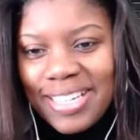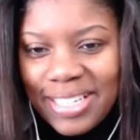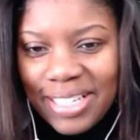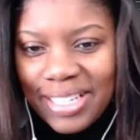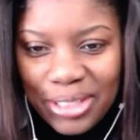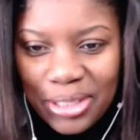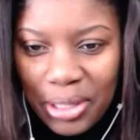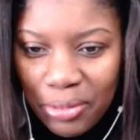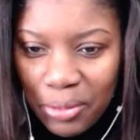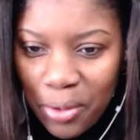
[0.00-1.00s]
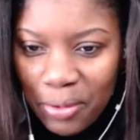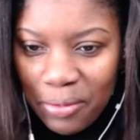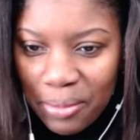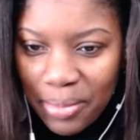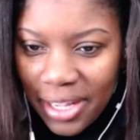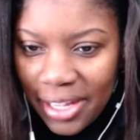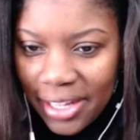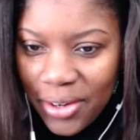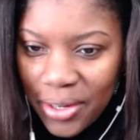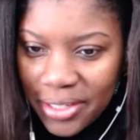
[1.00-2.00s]
Let's see, I have a word from
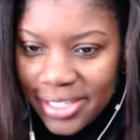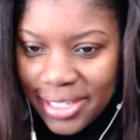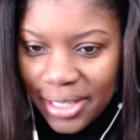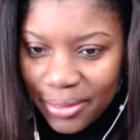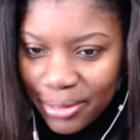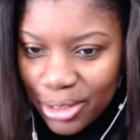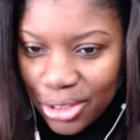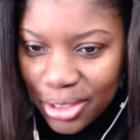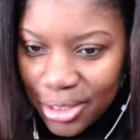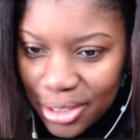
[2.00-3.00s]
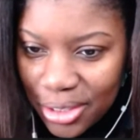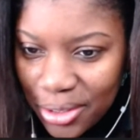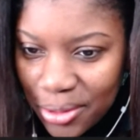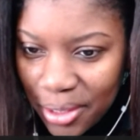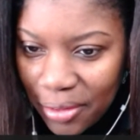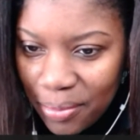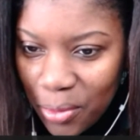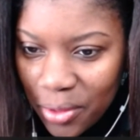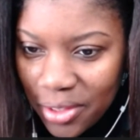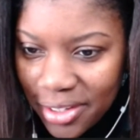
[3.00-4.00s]
Anarchy Television. You say you do have
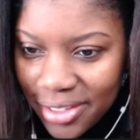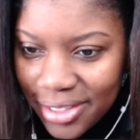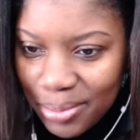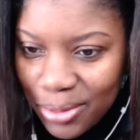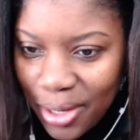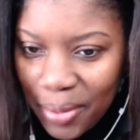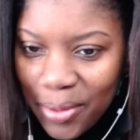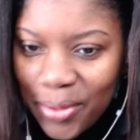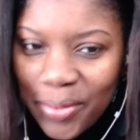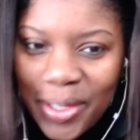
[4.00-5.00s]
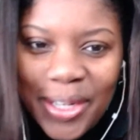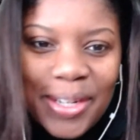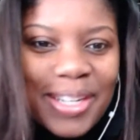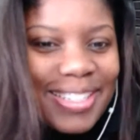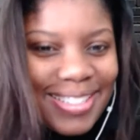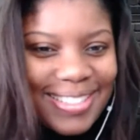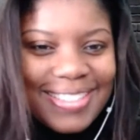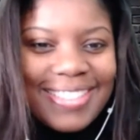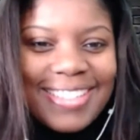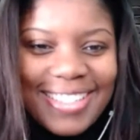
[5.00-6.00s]
more than a subscriber over here.
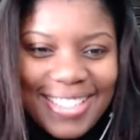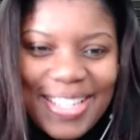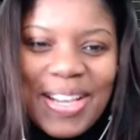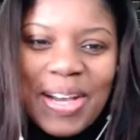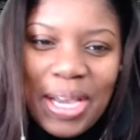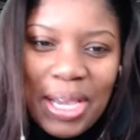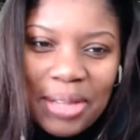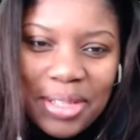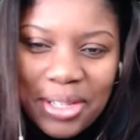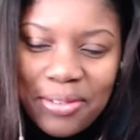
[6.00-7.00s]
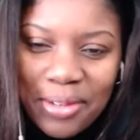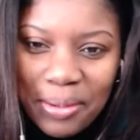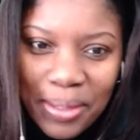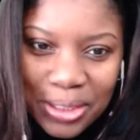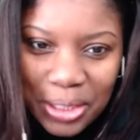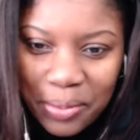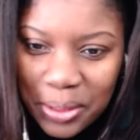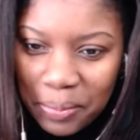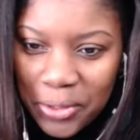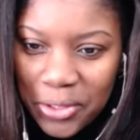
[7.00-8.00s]
I thank you very much. I really
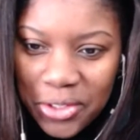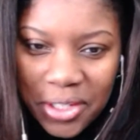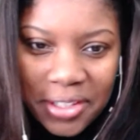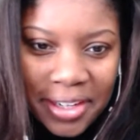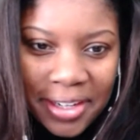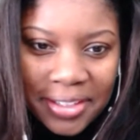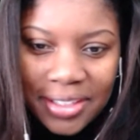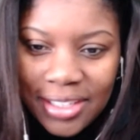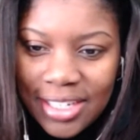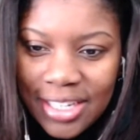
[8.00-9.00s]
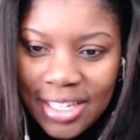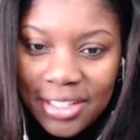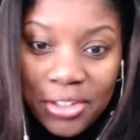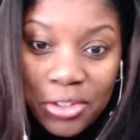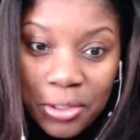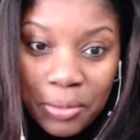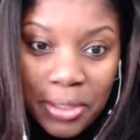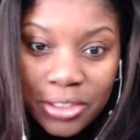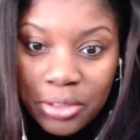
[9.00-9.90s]
appreciate that. Thank you so much.